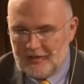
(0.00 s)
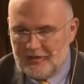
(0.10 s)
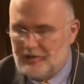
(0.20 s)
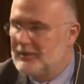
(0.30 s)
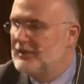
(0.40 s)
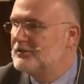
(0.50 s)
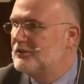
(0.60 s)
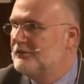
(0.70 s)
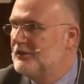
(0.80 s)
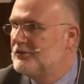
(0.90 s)
2 minutes
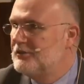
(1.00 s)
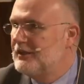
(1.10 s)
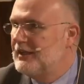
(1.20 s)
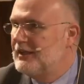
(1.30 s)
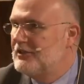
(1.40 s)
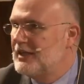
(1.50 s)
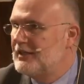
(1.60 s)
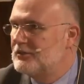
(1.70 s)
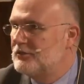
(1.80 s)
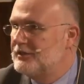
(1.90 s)
on the future of the
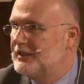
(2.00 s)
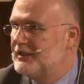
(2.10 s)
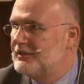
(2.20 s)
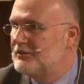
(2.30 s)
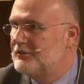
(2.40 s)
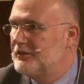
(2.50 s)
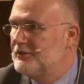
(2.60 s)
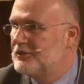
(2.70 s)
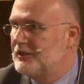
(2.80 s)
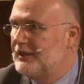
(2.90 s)
NHS, or indeed, is there a
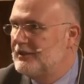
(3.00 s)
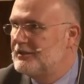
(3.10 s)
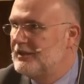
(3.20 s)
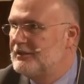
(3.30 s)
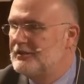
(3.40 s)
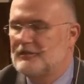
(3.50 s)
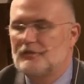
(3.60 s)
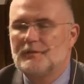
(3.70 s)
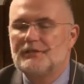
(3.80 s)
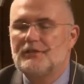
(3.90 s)
future? It's
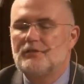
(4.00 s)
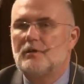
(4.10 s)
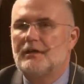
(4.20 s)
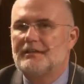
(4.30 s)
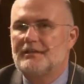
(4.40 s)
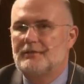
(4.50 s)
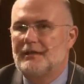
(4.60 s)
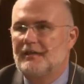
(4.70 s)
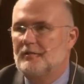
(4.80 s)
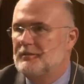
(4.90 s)
almost too wide to
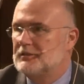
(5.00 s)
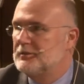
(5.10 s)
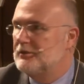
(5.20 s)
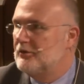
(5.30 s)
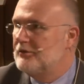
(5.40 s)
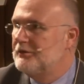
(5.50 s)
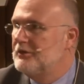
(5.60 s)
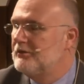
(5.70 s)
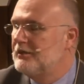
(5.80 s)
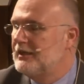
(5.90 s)
encompass, but there are a
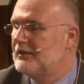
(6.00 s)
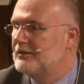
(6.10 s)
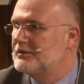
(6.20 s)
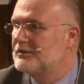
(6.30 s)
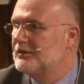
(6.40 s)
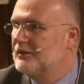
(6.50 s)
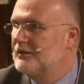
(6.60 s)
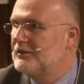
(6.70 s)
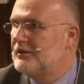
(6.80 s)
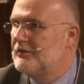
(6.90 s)
few things
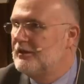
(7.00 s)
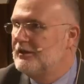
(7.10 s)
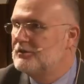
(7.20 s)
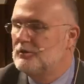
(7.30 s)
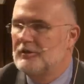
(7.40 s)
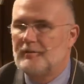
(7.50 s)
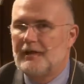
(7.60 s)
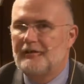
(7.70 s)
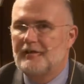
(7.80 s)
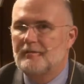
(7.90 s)
that I think it's worth
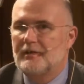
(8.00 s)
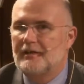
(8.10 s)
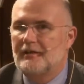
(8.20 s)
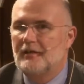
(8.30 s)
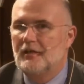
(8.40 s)
bearing in mind.